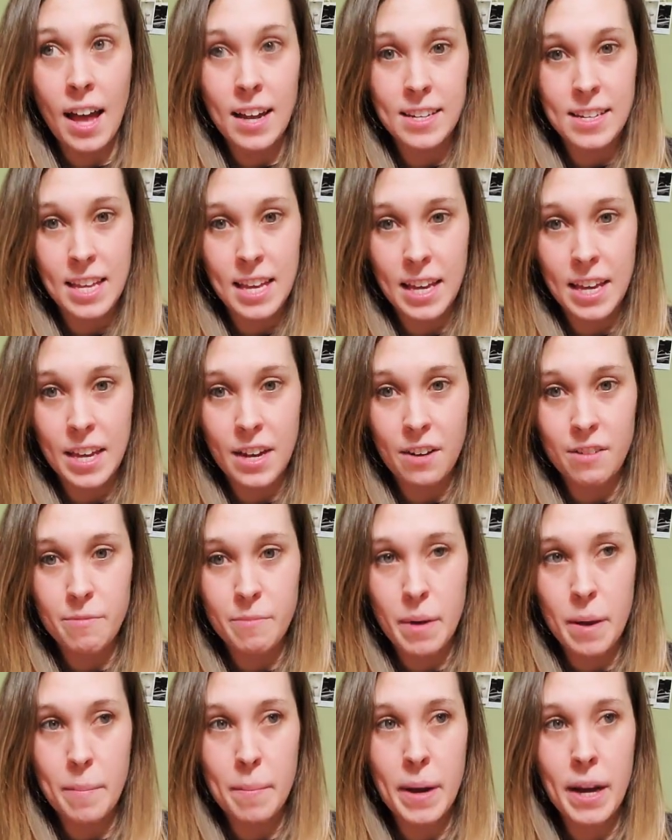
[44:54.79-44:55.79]
take care of
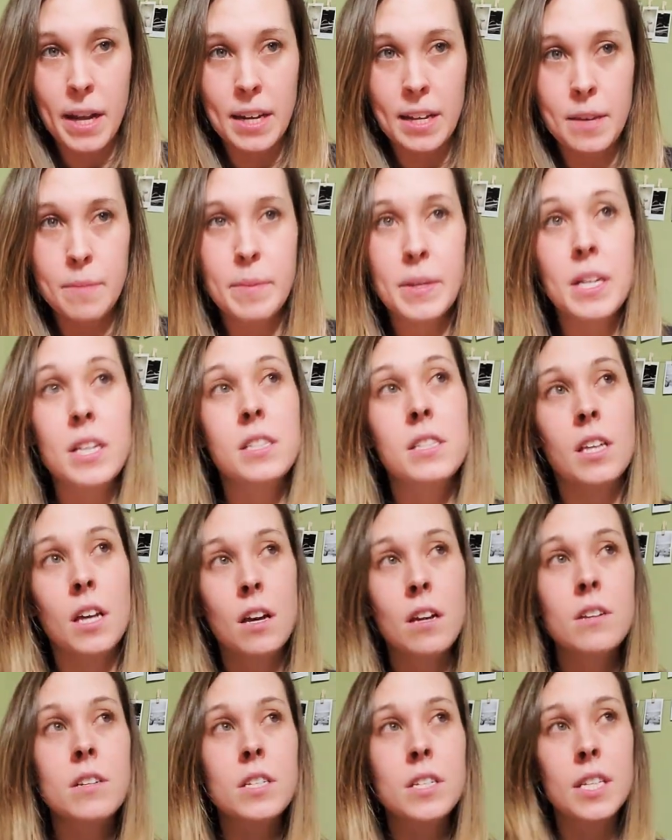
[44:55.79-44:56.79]
my body, because I
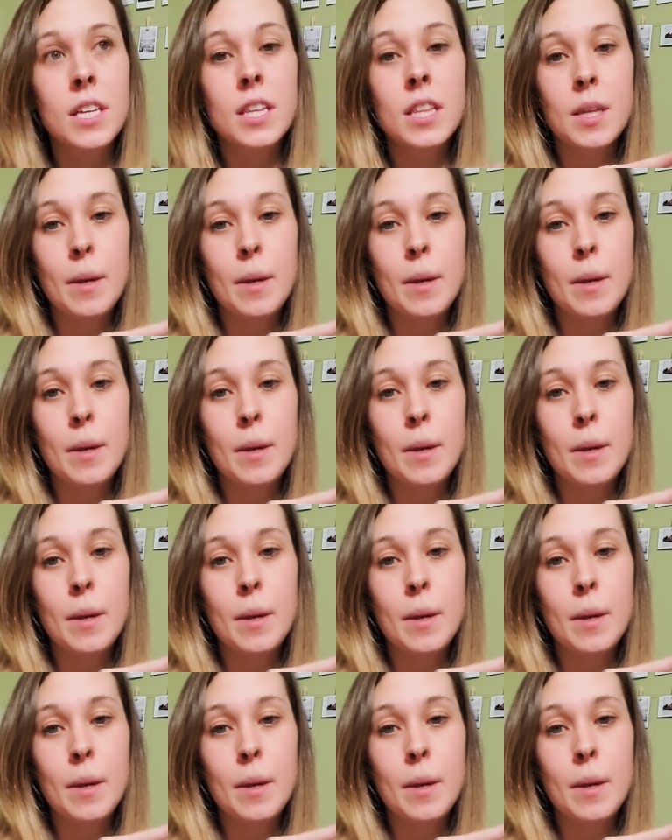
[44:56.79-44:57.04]
understand